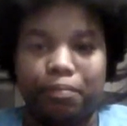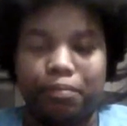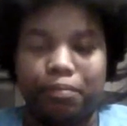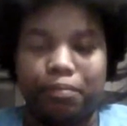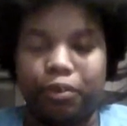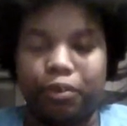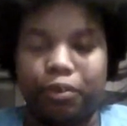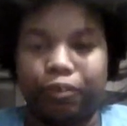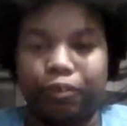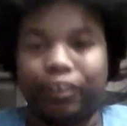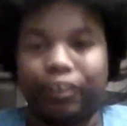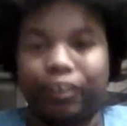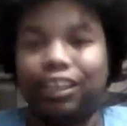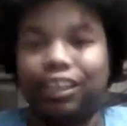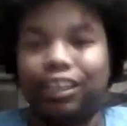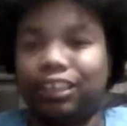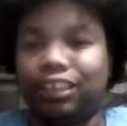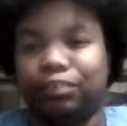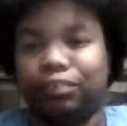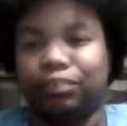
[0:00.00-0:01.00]
You know, Rick
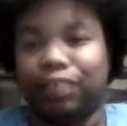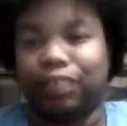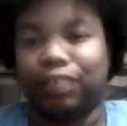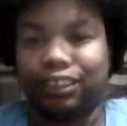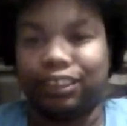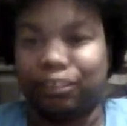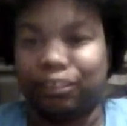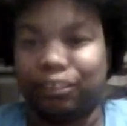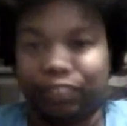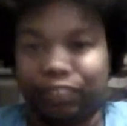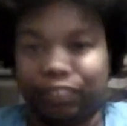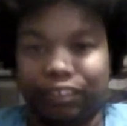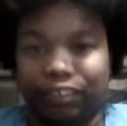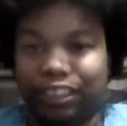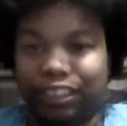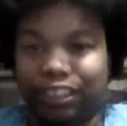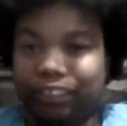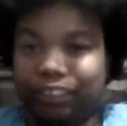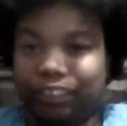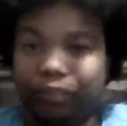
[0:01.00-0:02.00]
lying to, like I said, Rick
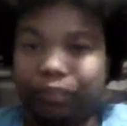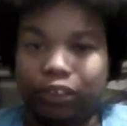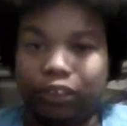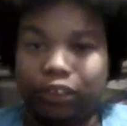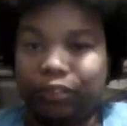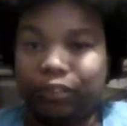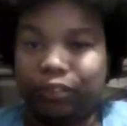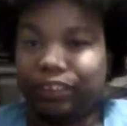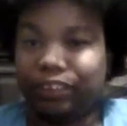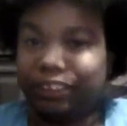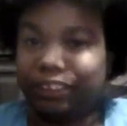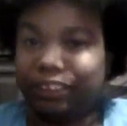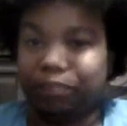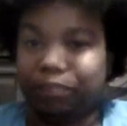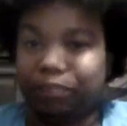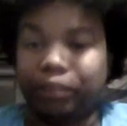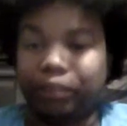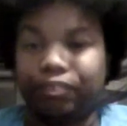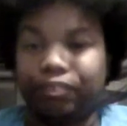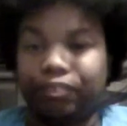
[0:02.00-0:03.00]
lying to Michonne is a
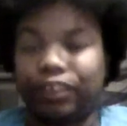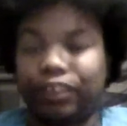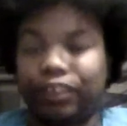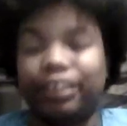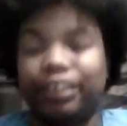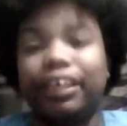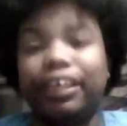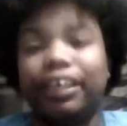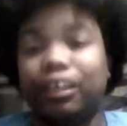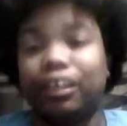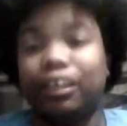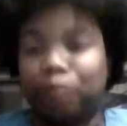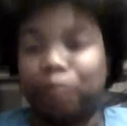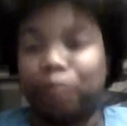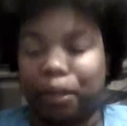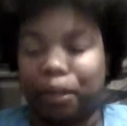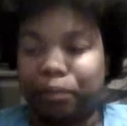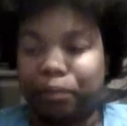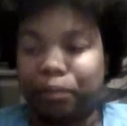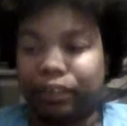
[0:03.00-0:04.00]
big fucking deal in
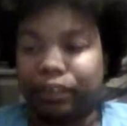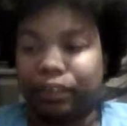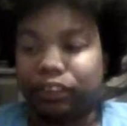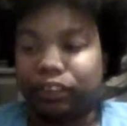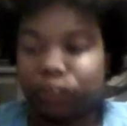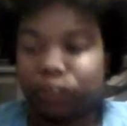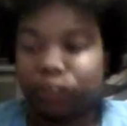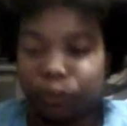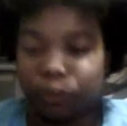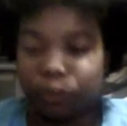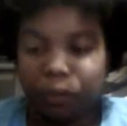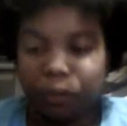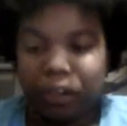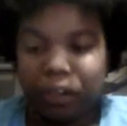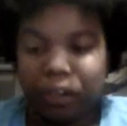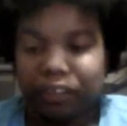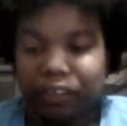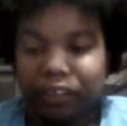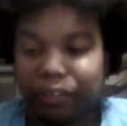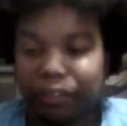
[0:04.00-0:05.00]
my opinion. So
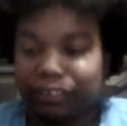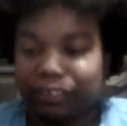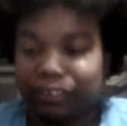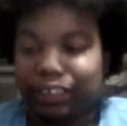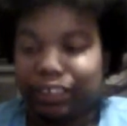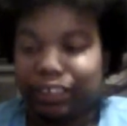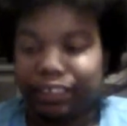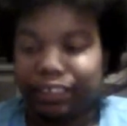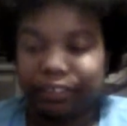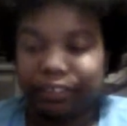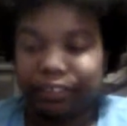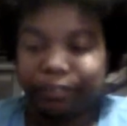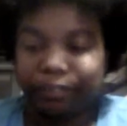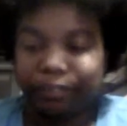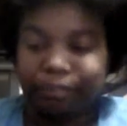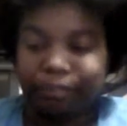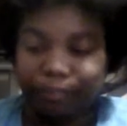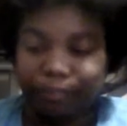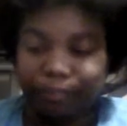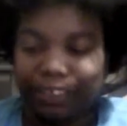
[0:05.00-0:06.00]
it was like,
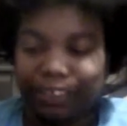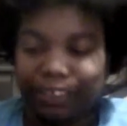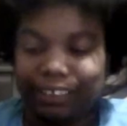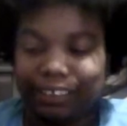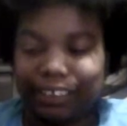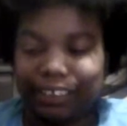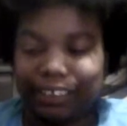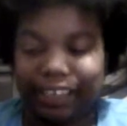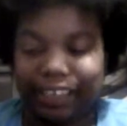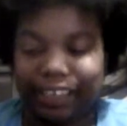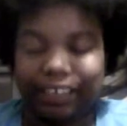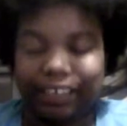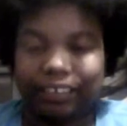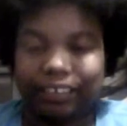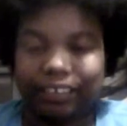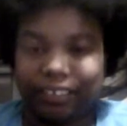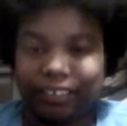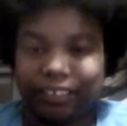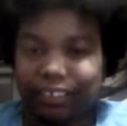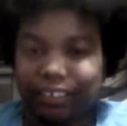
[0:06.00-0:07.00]
because of that,
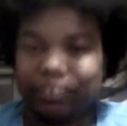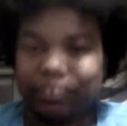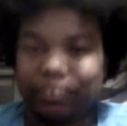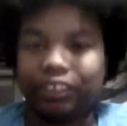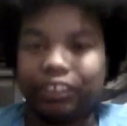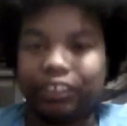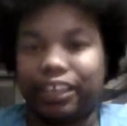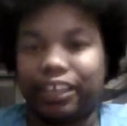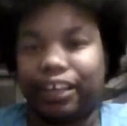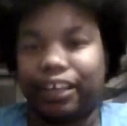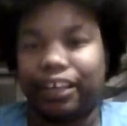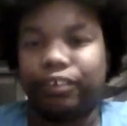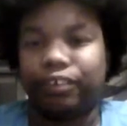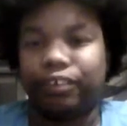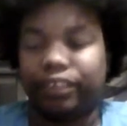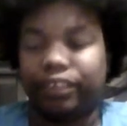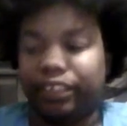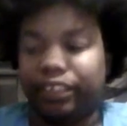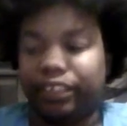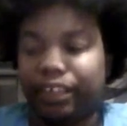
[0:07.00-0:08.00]
they took that out
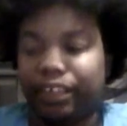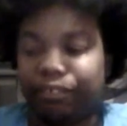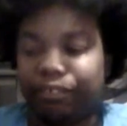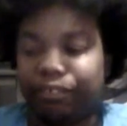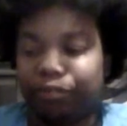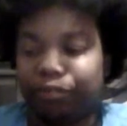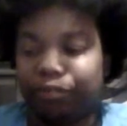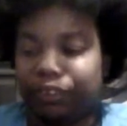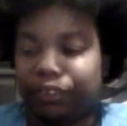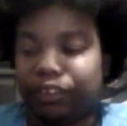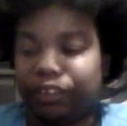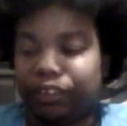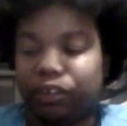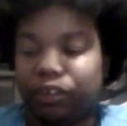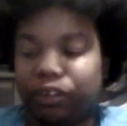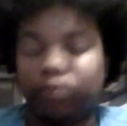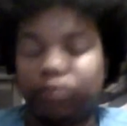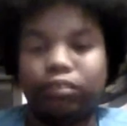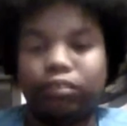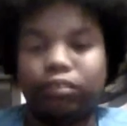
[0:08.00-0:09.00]
and gave it with the
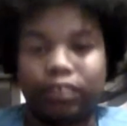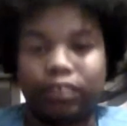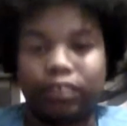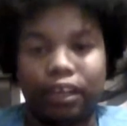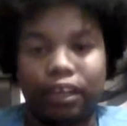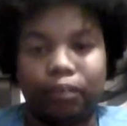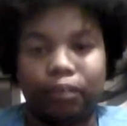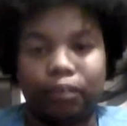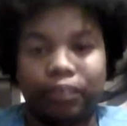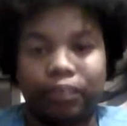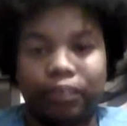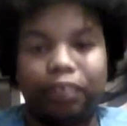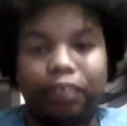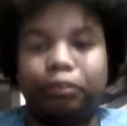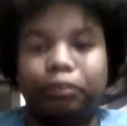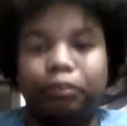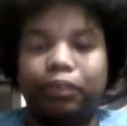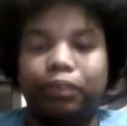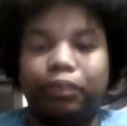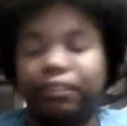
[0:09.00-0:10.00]
um gave the
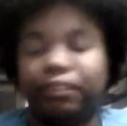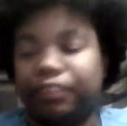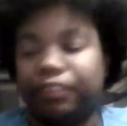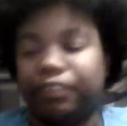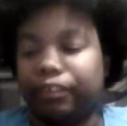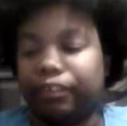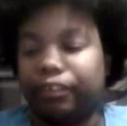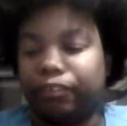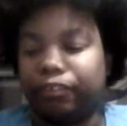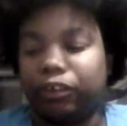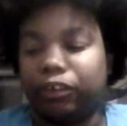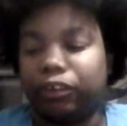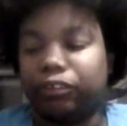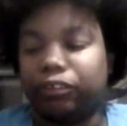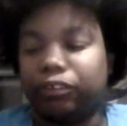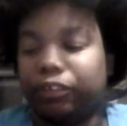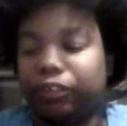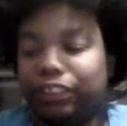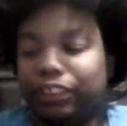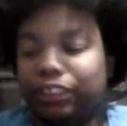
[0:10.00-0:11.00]
perspective of, oh
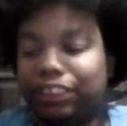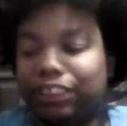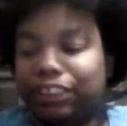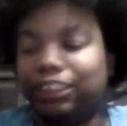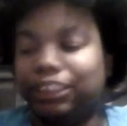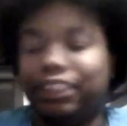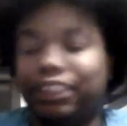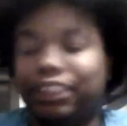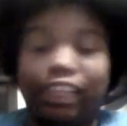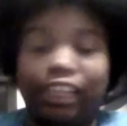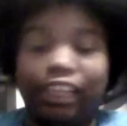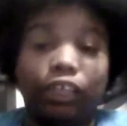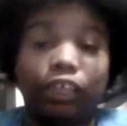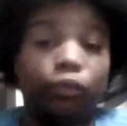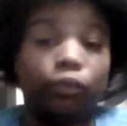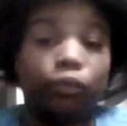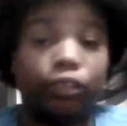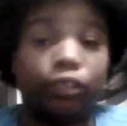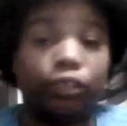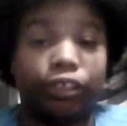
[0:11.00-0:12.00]
no, he just didn't
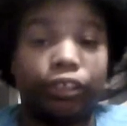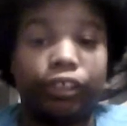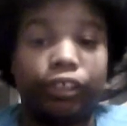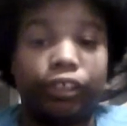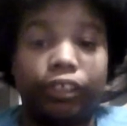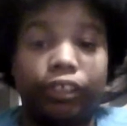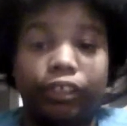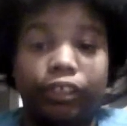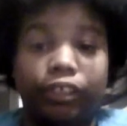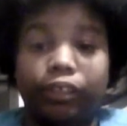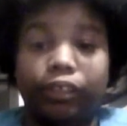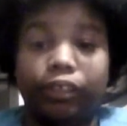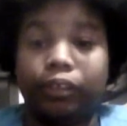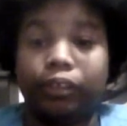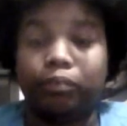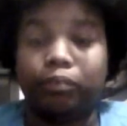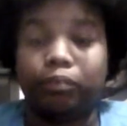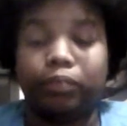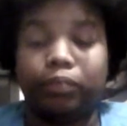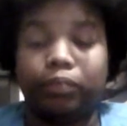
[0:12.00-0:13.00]
include her
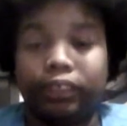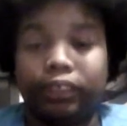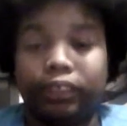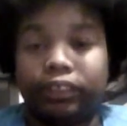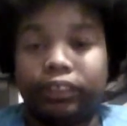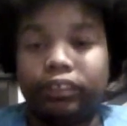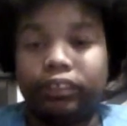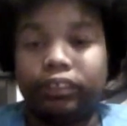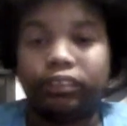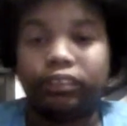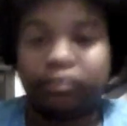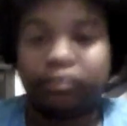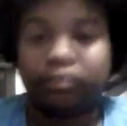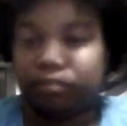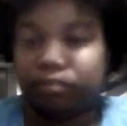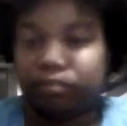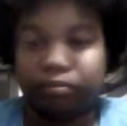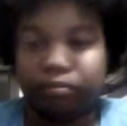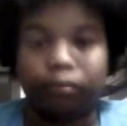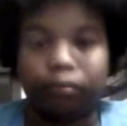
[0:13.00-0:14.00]
because
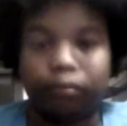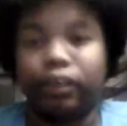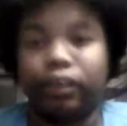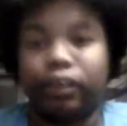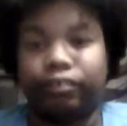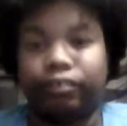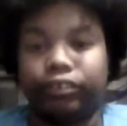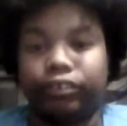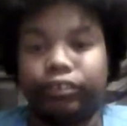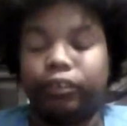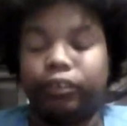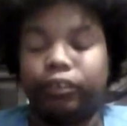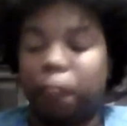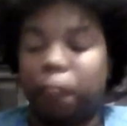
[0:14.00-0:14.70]
whatever.